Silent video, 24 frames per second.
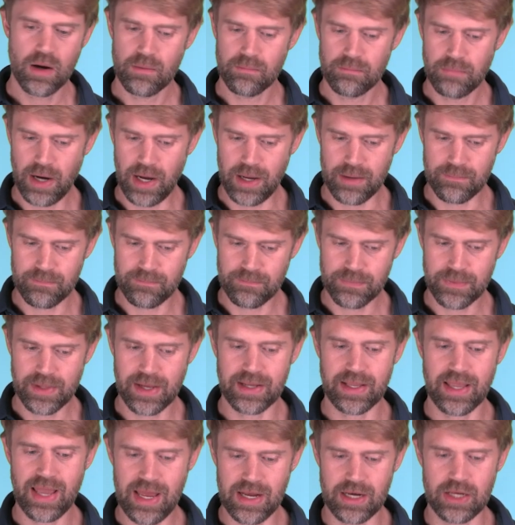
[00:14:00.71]
But
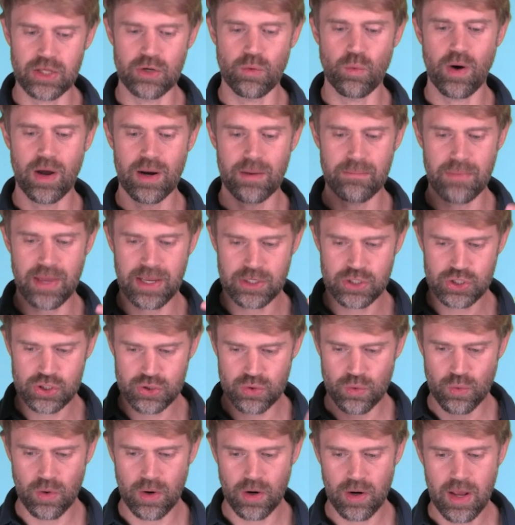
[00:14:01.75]
again, you want to make
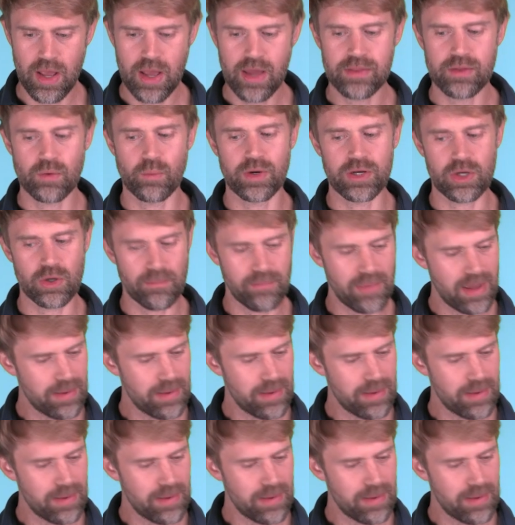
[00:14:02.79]
sure that when you're